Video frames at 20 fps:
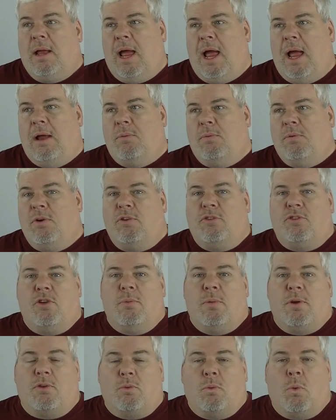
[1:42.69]
and when there's too
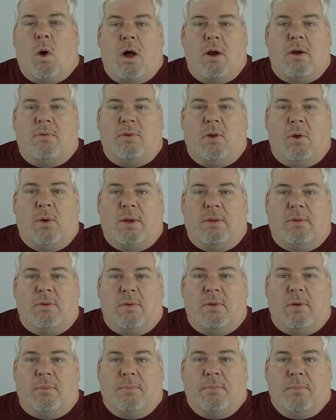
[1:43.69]
much water flowing through
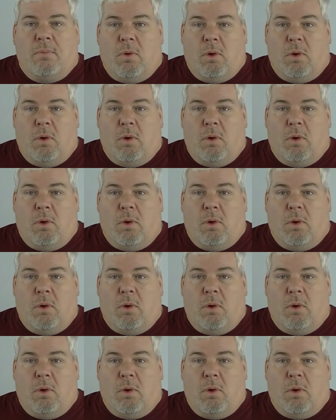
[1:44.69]
them,